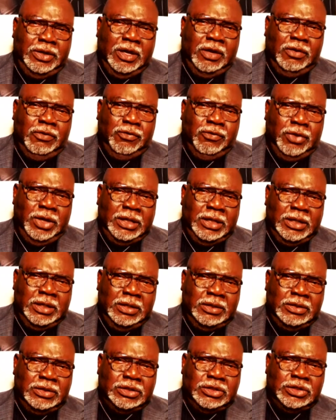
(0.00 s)

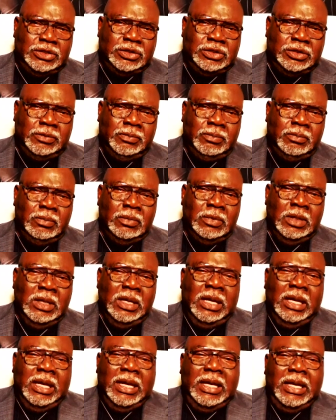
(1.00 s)
arenas
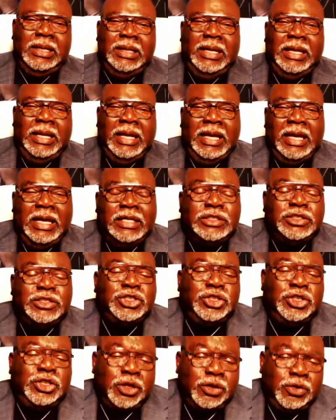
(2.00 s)

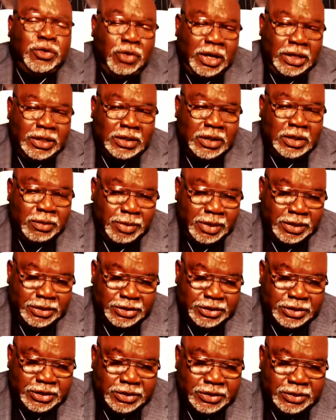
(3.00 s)
is the Great
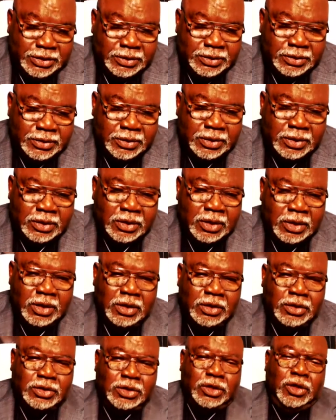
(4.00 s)
Commission,
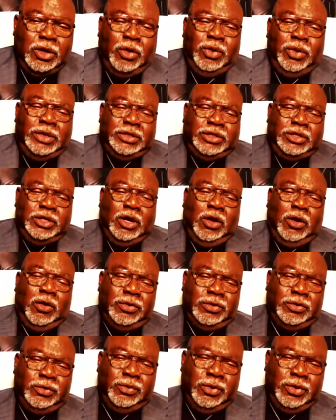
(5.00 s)
to go into all
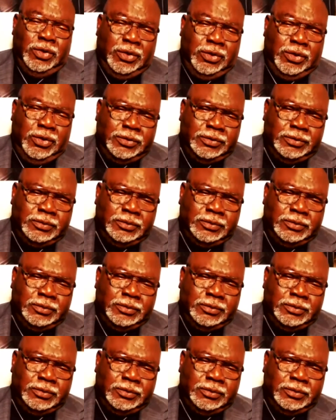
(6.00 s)
the world.